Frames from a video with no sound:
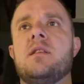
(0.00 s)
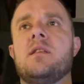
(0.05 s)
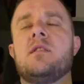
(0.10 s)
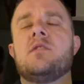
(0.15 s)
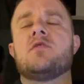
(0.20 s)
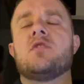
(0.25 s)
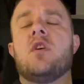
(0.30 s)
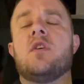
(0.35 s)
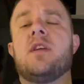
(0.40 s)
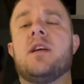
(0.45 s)

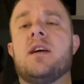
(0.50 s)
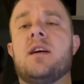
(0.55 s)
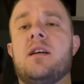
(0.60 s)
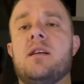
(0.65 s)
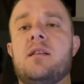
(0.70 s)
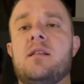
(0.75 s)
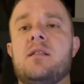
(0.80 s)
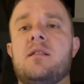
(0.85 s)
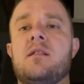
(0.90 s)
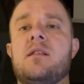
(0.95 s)
So yeah,
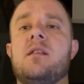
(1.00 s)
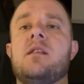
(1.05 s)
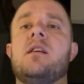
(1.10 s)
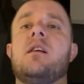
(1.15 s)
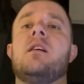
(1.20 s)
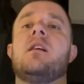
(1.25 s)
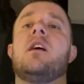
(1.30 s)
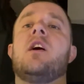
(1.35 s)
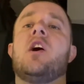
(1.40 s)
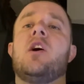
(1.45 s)

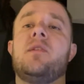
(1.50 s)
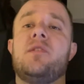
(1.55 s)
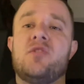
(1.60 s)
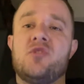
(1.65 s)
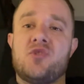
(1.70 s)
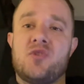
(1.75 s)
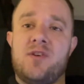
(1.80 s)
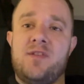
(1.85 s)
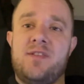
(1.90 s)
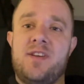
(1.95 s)
hope you
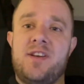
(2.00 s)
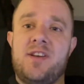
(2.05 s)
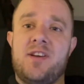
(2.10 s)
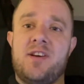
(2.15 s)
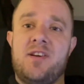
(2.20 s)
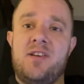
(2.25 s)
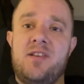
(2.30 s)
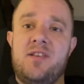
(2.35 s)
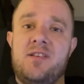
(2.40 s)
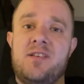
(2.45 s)
enjoyed the
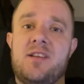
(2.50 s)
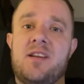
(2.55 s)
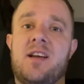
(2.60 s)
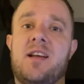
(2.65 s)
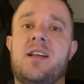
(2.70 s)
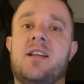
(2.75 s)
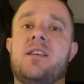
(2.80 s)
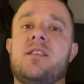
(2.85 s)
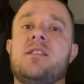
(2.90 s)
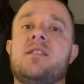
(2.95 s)
video,
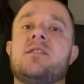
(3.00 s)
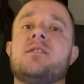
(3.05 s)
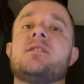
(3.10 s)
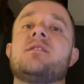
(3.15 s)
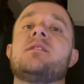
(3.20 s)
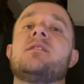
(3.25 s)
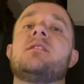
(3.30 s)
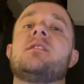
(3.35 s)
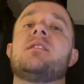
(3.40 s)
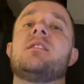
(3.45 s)
and
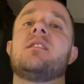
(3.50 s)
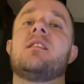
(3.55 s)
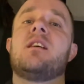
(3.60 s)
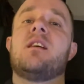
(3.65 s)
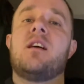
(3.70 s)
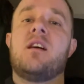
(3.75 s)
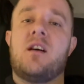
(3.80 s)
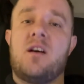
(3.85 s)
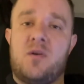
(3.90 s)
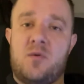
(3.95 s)

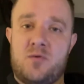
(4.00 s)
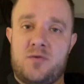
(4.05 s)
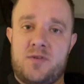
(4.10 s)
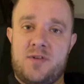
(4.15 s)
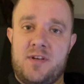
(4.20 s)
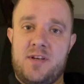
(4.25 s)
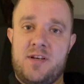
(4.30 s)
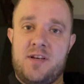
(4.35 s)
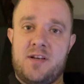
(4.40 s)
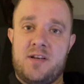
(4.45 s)
I'll
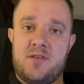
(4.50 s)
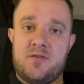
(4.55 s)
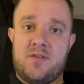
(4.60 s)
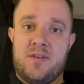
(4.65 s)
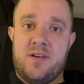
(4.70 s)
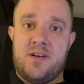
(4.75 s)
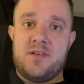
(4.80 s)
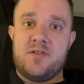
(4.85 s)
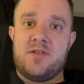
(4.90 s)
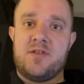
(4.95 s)
see you
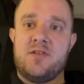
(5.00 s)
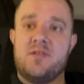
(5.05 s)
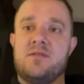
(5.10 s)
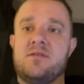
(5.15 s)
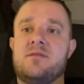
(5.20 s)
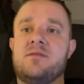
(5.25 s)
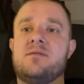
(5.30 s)
so soon.